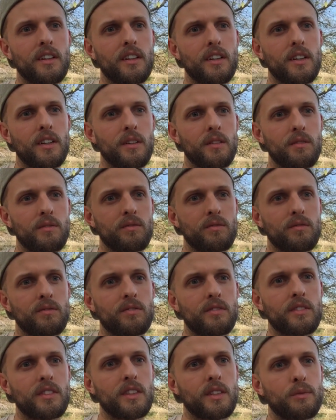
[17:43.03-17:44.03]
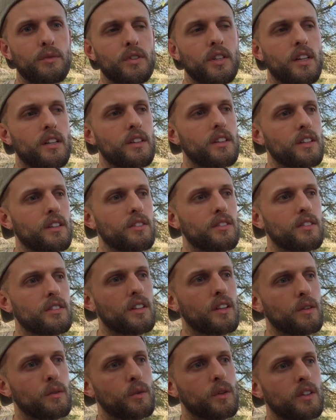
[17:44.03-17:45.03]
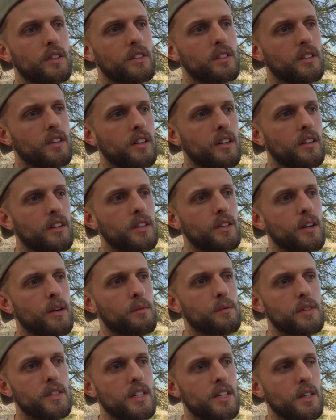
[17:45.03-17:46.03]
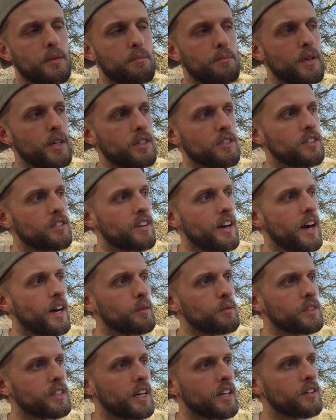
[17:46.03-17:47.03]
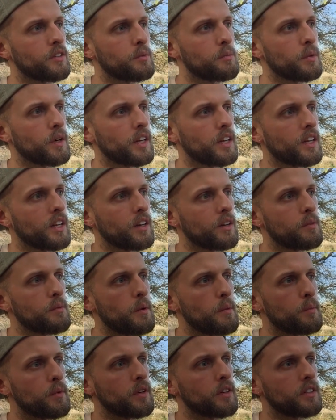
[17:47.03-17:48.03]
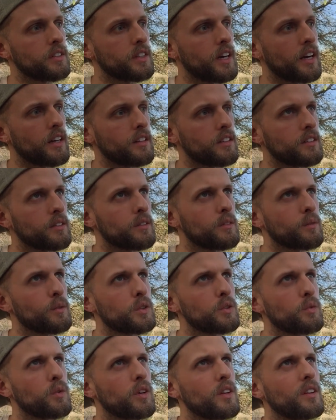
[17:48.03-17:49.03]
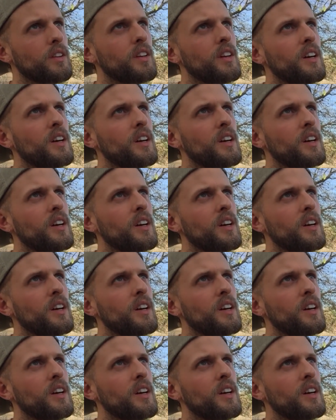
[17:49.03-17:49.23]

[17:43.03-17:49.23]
I'm trying to think of this other one. I'm seeing a picture of Adam Sandler, but I can't remember exactly which one.